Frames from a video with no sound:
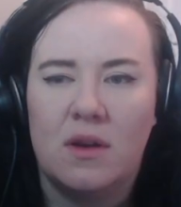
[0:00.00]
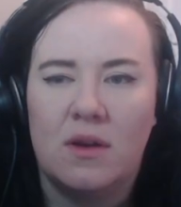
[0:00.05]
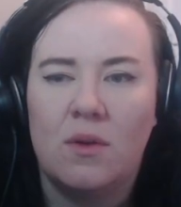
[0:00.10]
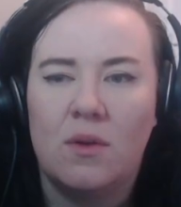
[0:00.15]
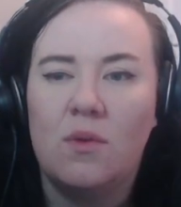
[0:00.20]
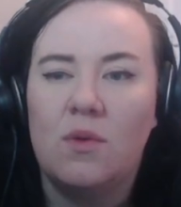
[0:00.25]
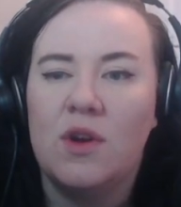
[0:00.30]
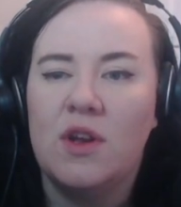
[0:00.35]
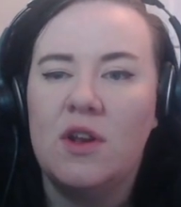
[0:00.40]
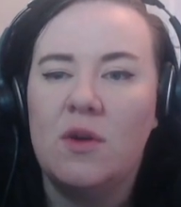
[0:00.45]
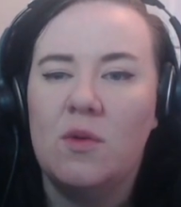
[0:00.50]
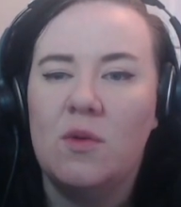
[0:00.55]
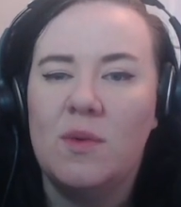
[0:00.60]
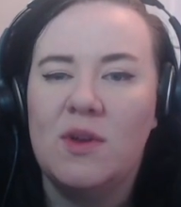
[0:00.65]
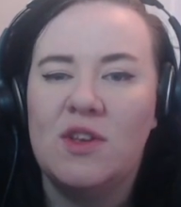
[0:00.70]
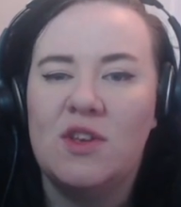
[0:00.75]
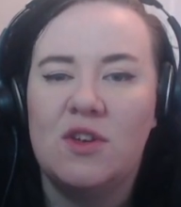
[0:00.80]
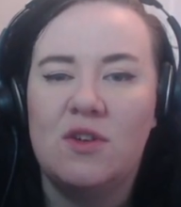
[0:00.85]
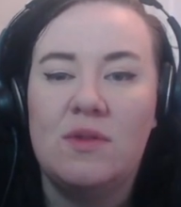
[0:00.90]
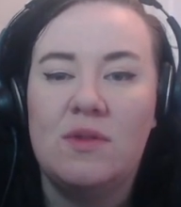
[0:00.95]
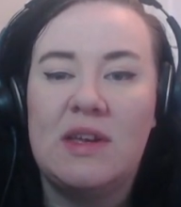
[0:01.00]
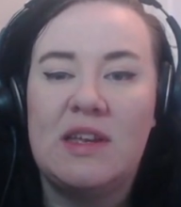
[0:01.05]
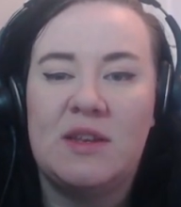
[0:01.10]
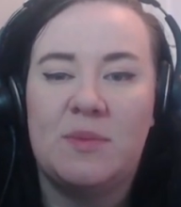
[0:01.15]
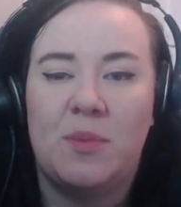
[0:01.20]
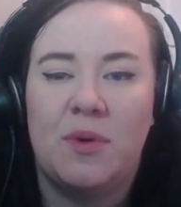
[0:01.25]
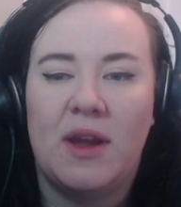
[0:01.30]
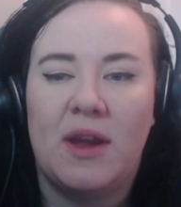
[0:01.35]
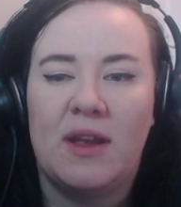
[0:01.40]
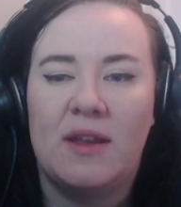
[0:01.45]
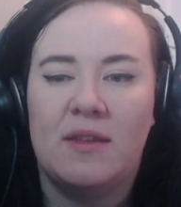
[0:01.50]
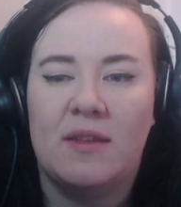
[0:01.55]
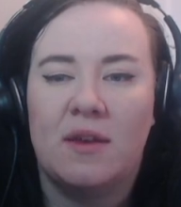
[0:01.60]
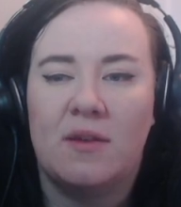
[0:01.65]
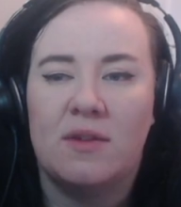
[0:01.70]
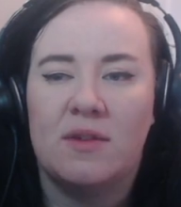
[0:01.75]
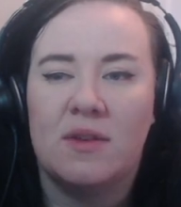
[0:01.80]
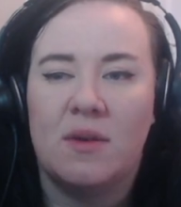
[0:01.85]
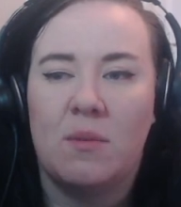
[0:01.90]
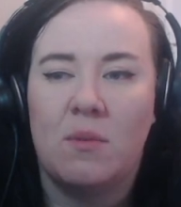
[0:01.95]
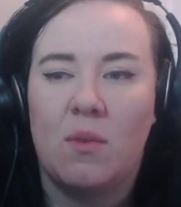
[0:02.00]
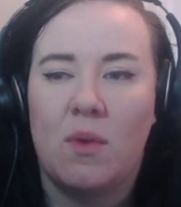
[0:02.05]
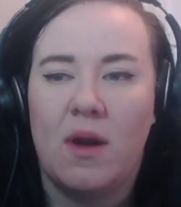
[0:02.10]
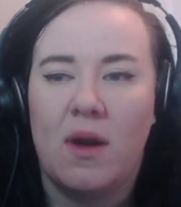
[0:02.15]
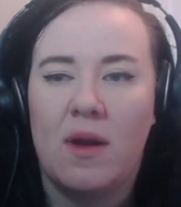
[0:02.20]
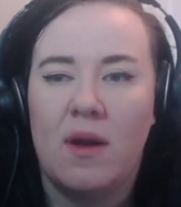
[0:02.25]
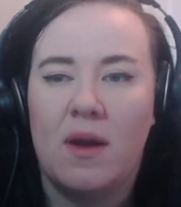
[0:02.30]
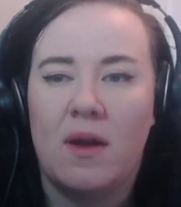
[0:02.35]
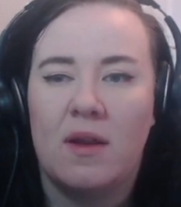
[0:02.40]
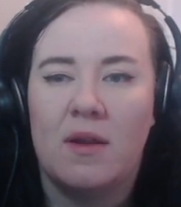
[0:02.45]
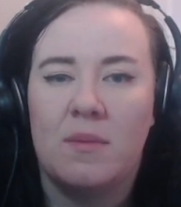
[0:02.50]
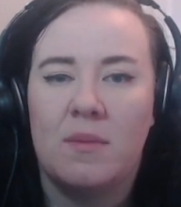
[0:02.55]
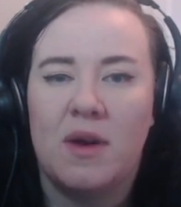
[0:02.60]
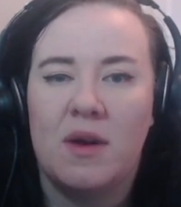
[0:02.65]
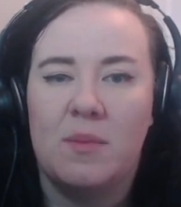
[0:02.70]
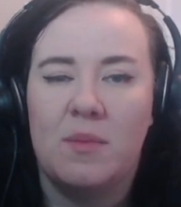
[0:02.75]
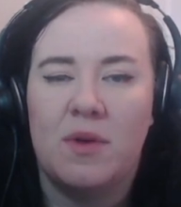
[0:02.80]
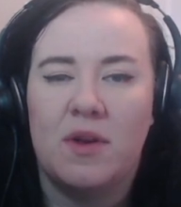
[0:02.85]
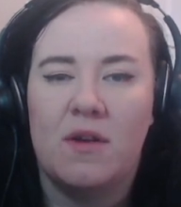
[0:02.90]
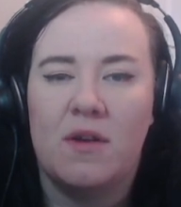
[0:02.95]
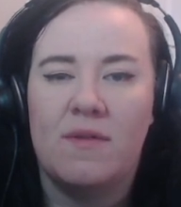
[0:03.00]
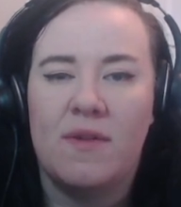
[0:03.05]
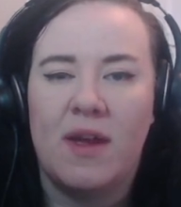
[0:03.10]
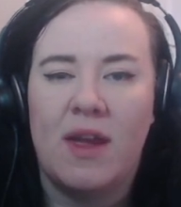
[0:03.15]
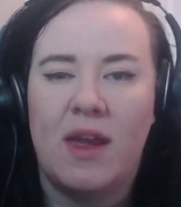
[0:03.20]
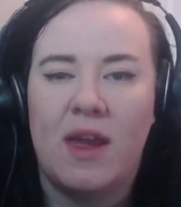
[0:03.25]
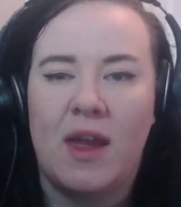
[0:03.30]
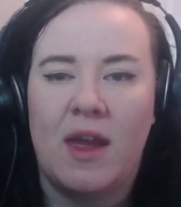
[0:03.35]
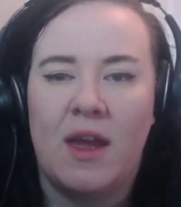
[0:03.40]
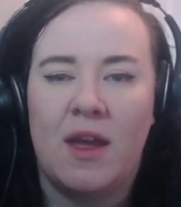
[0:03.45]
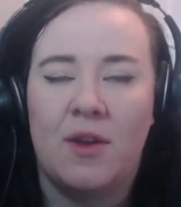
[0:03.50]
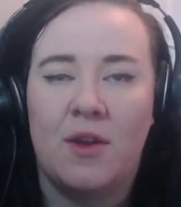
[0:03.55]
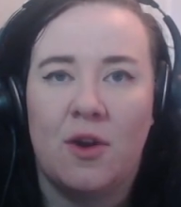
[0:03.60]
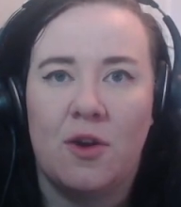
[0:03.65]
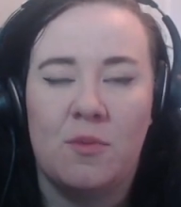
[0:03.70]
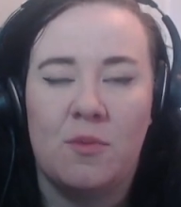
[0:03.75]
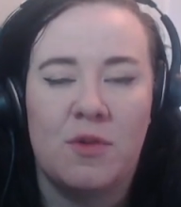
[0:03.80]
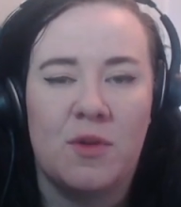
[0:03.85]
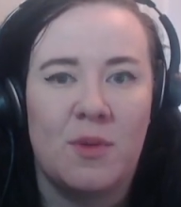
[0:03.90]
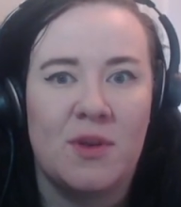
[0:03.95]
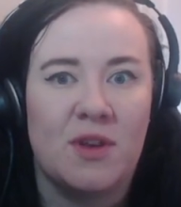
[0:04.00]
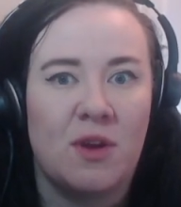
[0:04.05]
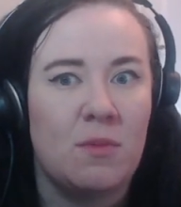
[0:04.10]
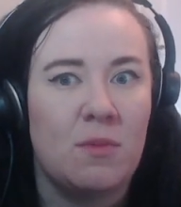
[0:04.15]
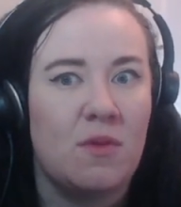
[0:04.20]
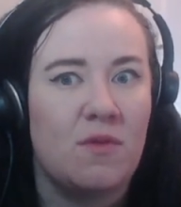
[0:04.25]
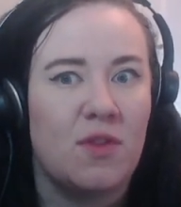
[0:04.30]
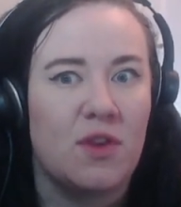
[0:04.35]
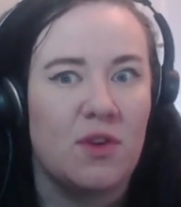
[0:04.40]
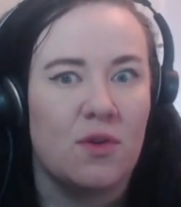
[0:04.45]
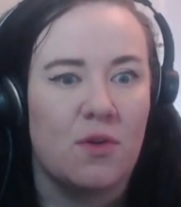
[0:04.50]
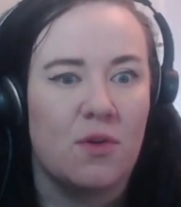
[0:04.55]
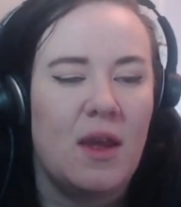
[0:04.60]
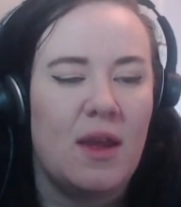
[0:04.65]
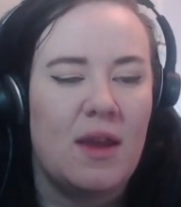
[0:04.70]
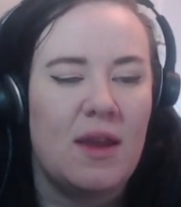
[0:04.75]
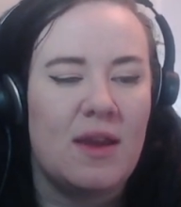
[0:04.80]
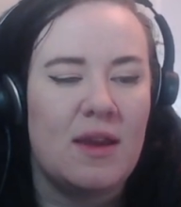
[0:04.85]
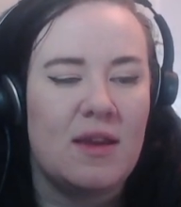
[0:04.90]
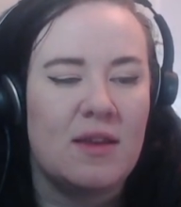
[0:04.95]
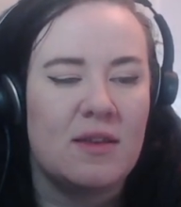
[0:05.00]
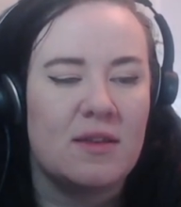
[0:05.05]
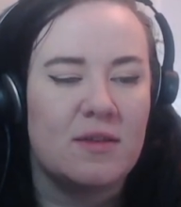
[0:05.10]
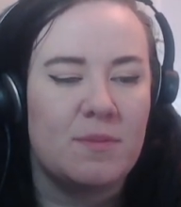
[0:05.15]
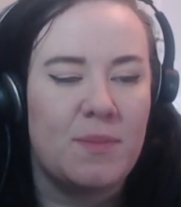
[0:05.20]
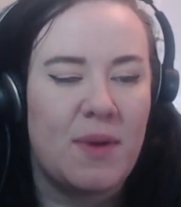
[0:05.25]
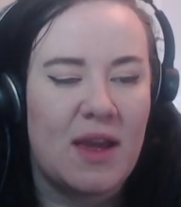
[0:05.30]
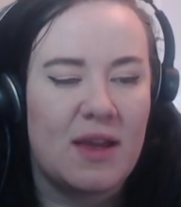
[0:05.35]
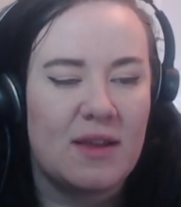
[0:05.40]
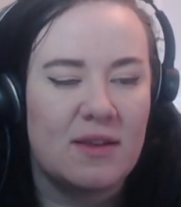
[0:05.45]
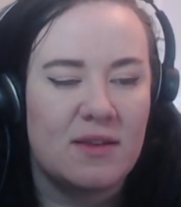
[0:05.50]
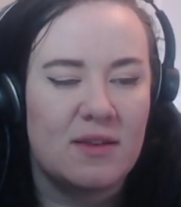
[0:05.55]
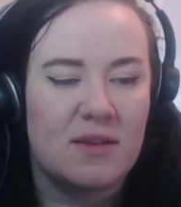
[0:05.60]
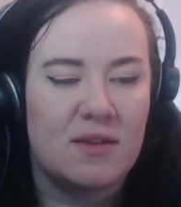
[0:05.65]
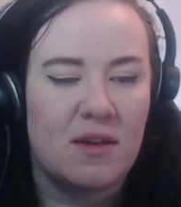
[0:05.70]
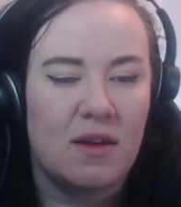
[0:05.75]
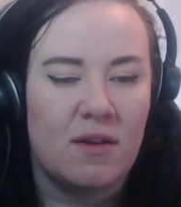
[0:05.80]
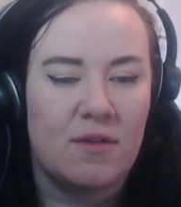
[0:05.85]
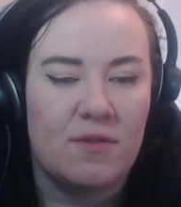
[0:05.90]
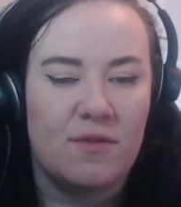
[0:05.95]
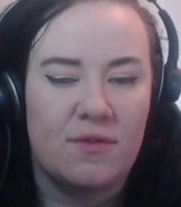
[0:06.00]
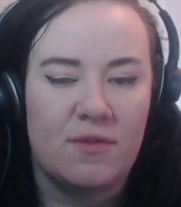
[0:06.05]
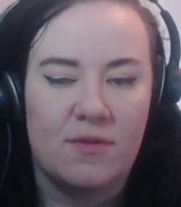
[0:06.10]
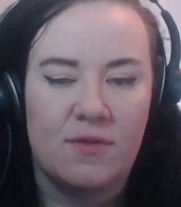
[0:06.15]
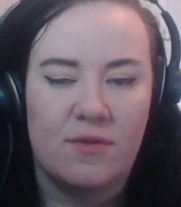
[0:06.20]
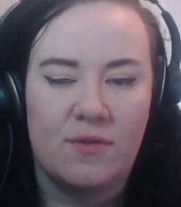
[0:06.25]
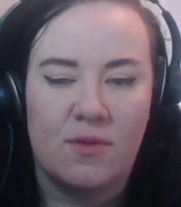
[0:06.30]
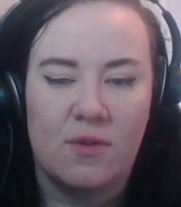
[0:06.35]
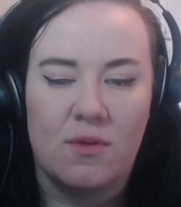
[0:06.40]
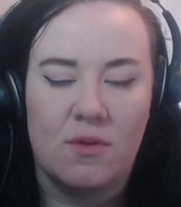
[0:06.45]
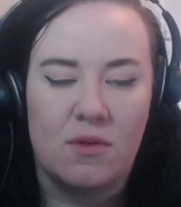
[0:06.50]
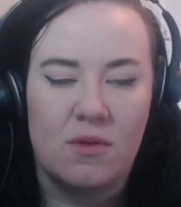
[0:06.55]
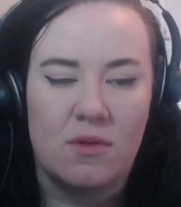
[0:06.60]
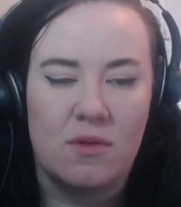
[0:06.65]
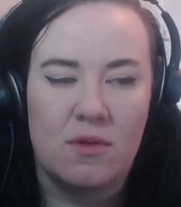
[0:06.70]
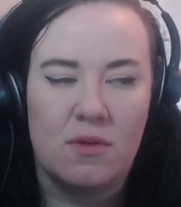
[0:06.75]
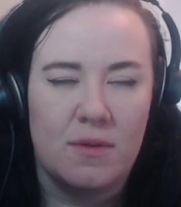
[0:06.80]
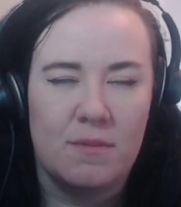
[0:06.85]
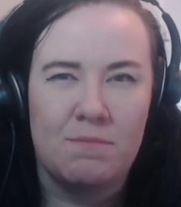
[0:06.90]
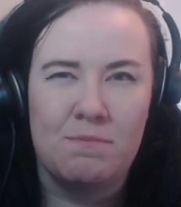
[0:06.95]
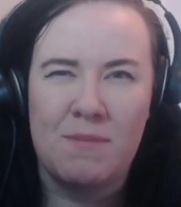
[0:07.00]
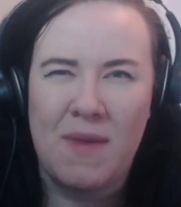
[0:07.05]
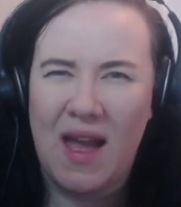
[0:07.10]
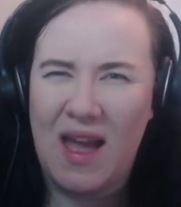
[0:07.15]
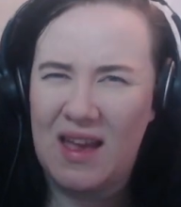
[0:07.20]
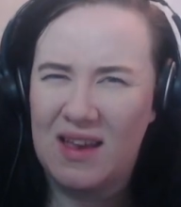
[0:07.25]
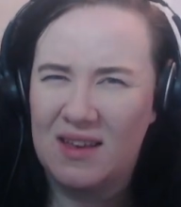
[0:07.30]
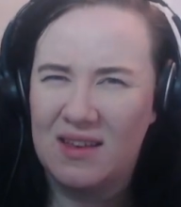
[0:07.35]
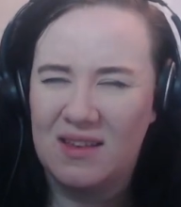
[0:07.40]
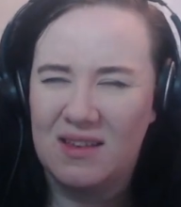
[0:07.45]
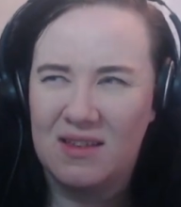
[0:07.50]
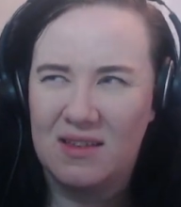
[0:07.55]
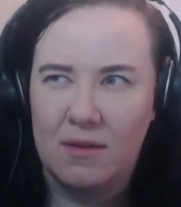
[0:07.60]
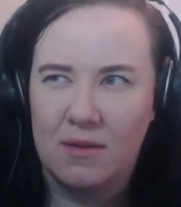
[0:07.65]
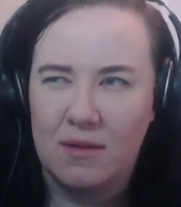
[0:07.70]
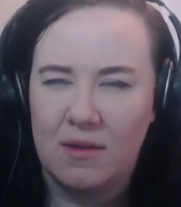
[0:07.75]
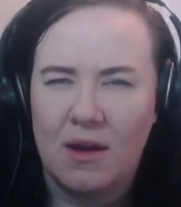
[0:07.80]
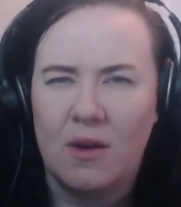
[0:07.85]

Oh, you know what we do need to put in though somewhere, and I might put it over here and hope that we don't move the door, is pet stuff for Max.